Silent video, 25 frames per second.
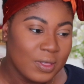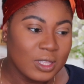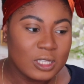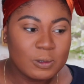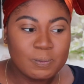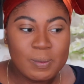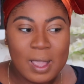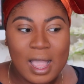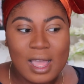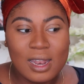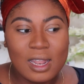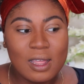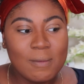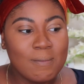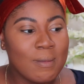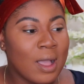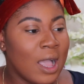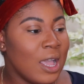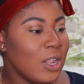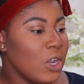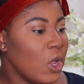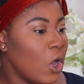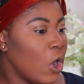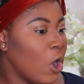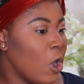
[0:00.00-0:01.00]
This palette
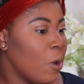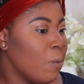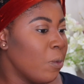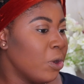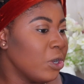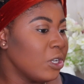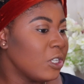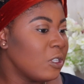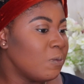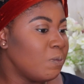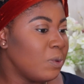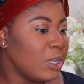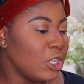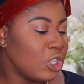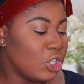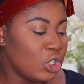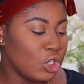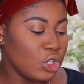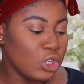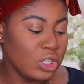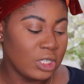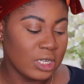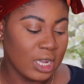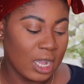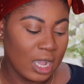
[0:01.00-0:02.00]
might almost be
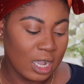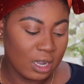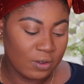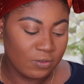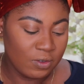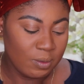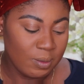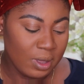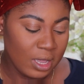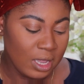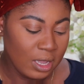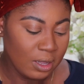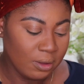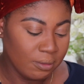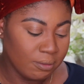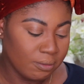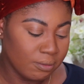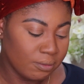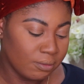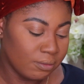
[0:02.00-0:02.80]
too dark for me.